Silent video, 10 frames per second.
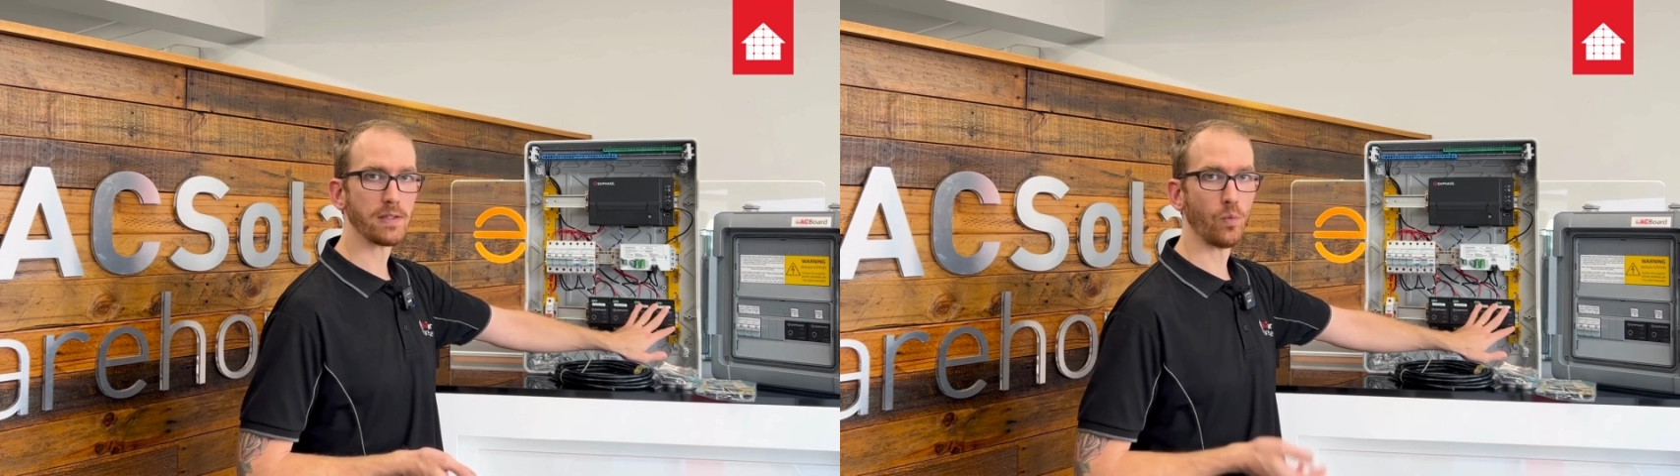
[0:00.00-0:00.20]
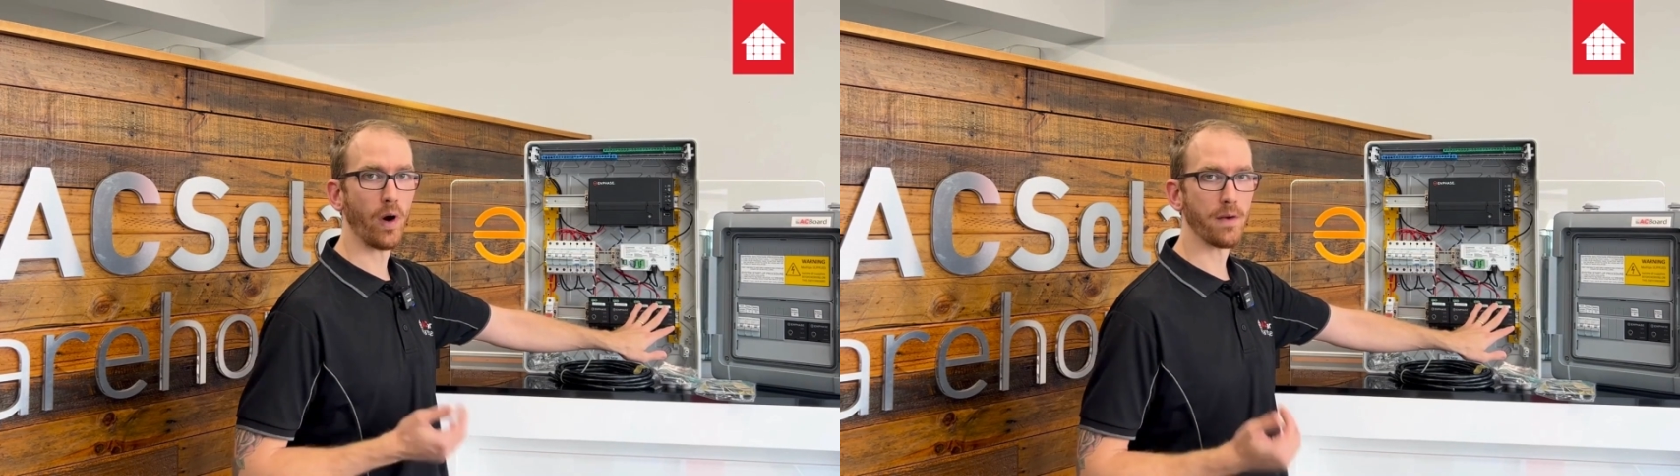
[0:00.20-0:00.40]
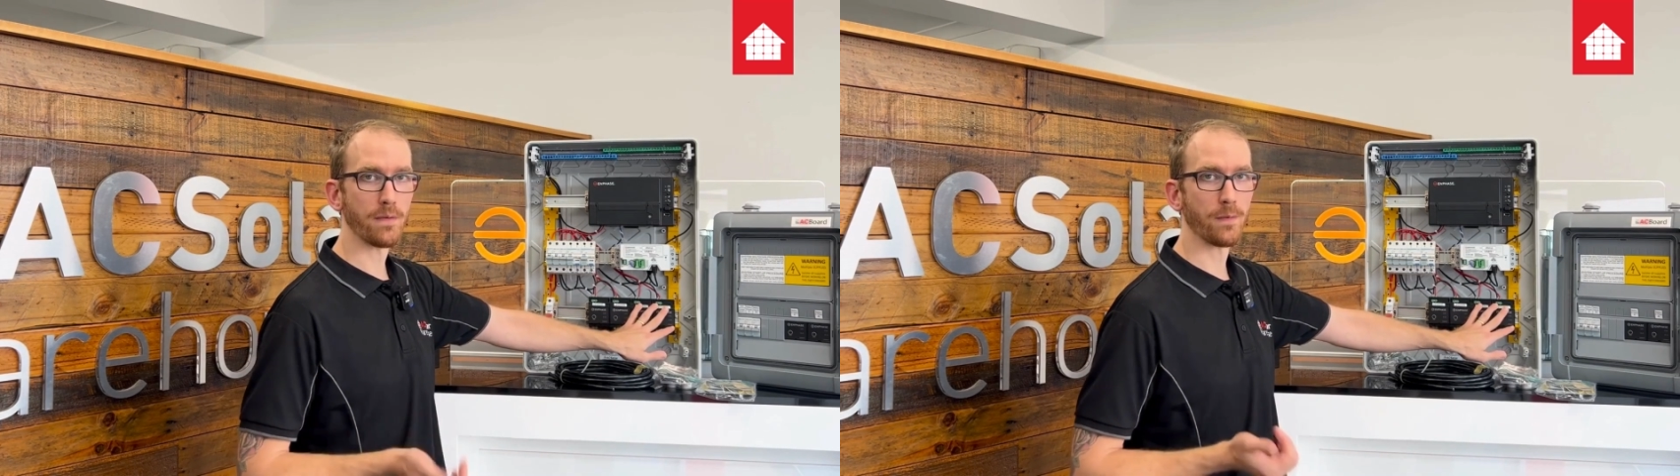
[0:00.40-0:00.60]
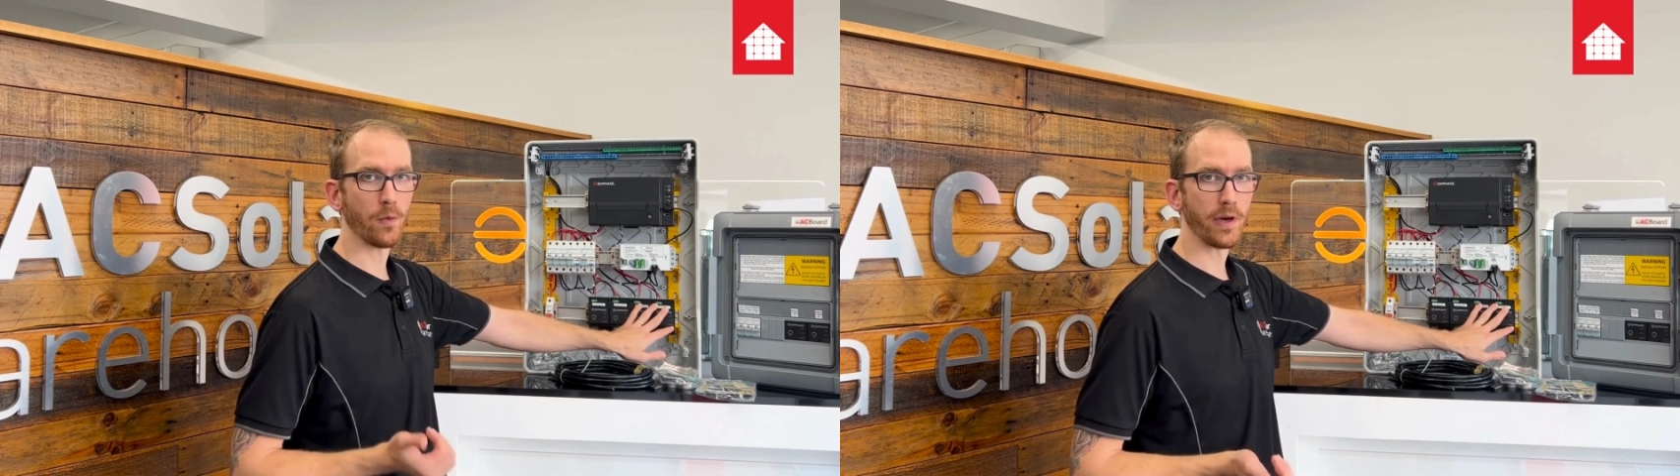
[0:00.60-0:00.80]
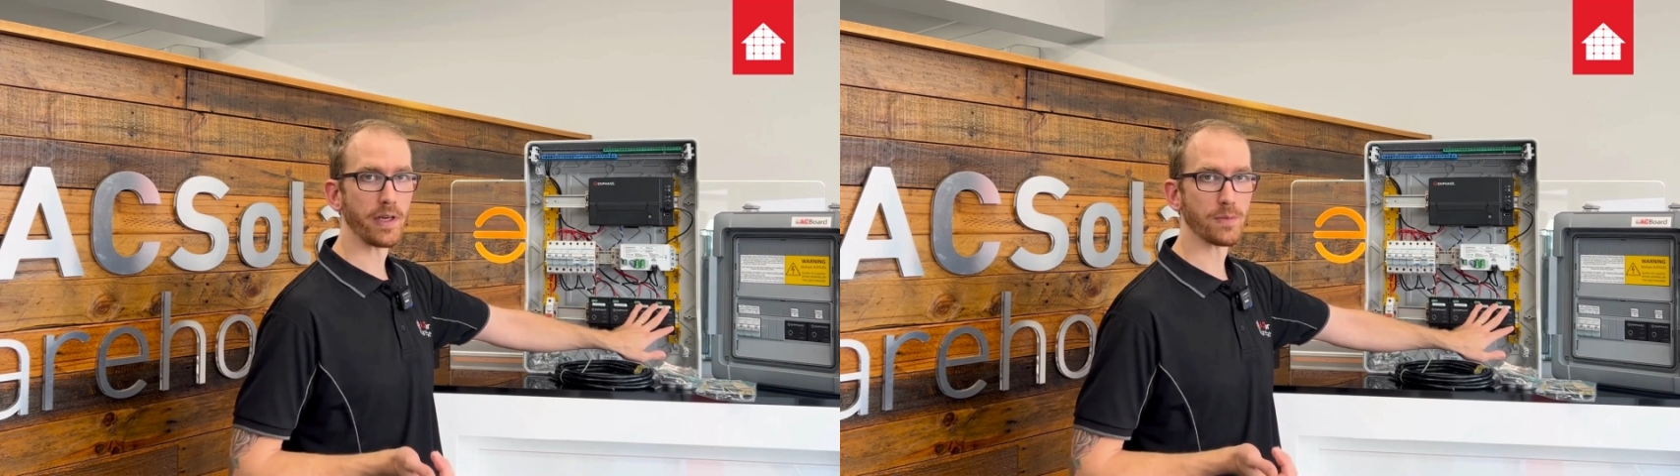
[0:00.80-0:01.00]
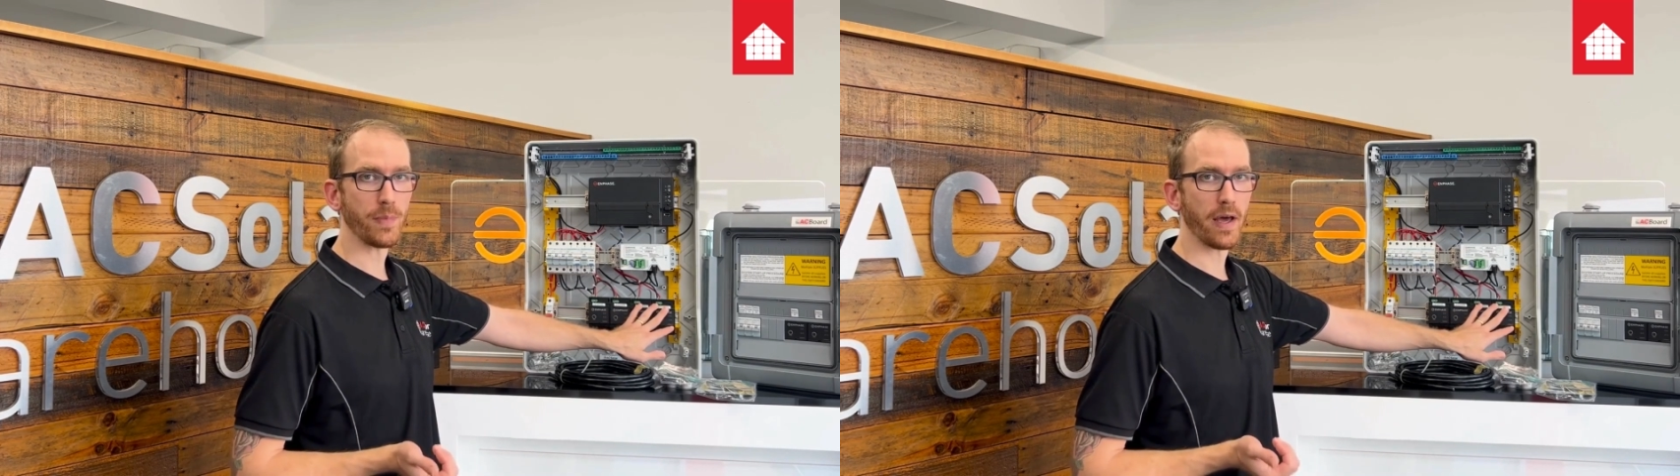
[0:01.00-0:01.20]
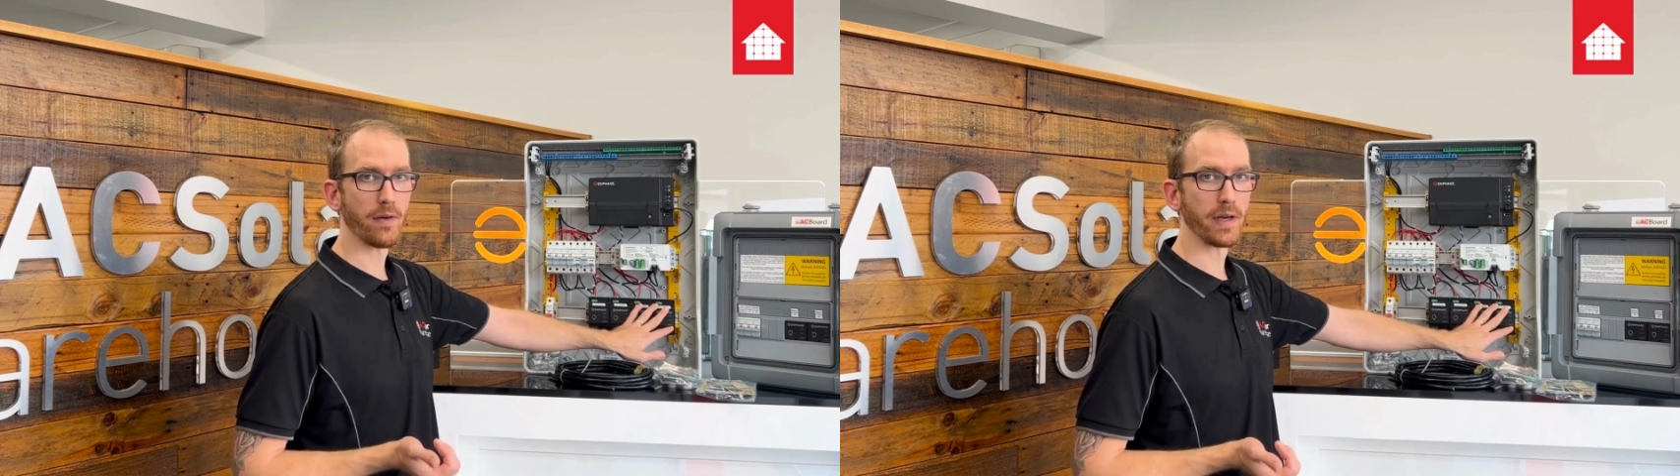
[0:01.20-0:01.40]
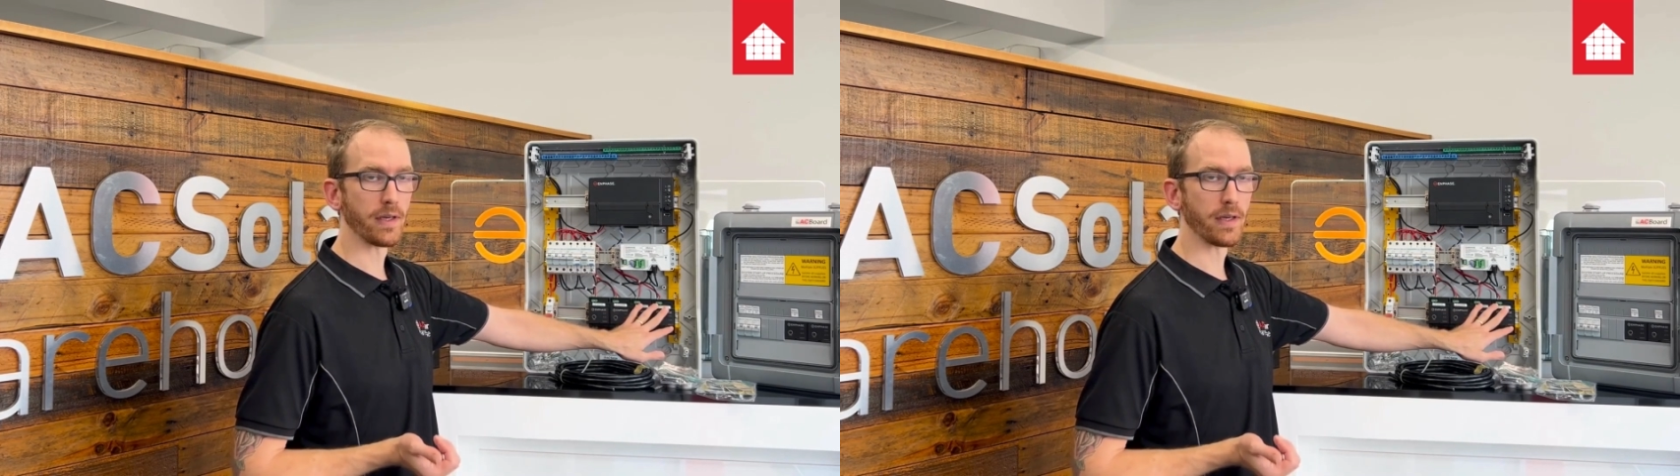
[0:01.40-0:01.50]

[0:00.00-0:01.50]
1 for each battery